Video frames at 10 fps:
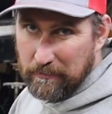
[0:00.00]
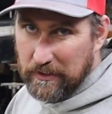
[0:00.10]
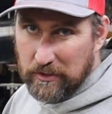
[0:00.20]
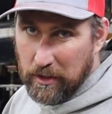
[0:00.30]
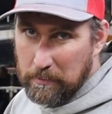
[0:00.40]
of
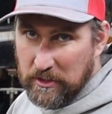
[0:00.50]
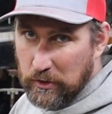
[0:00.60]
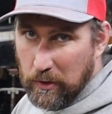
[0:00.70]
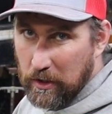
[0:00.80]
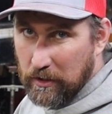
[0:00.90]
it's going to be
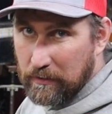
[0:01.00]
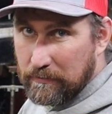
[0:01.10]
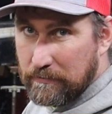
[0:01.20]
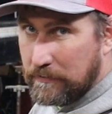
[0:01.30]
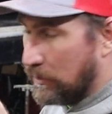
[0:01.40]
so hard to
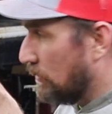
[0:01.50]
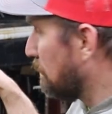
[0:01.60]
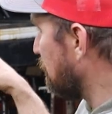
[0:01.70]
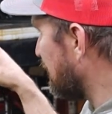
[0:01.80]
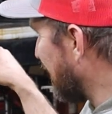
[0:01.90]

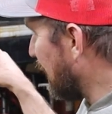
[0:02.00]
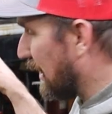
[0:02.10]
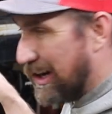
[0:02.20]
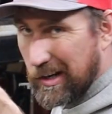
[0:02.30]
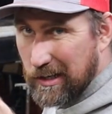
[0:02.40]
film. It's kind of
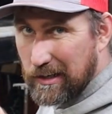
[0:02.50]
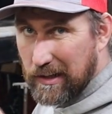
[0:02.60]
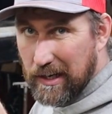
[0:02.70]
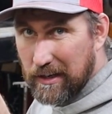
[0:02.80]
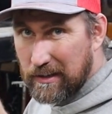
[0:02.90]
dark under
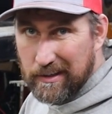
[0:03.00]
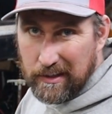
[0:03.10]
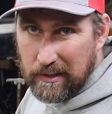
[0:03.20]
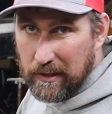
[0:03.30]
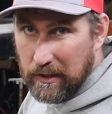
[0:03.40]
there
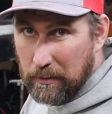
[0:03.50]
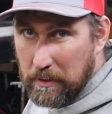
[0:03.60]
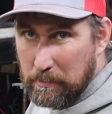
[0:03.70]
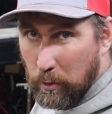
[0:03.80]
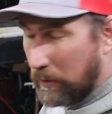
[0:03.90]
and it'll
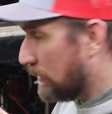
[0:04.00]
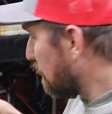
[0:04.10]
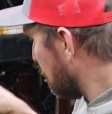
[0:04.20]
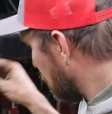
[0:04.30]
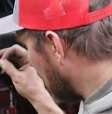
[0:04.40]
be boring,
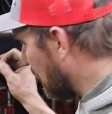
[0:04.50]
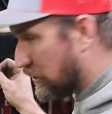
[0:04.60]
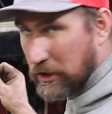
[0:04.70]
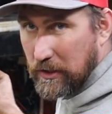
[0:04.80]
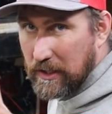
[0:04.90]
but I'll
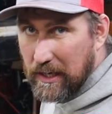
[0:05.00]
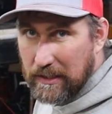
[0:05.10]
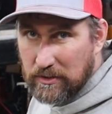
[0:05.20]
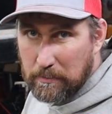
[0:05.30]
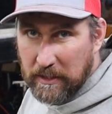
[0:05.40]
show you
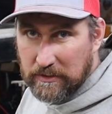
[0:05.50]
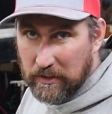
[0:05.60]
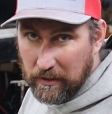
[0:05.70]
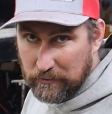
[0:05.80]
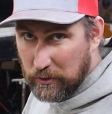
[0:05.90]
guys the big
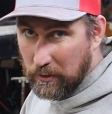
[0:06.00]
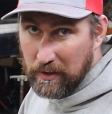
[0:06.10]
stuff. So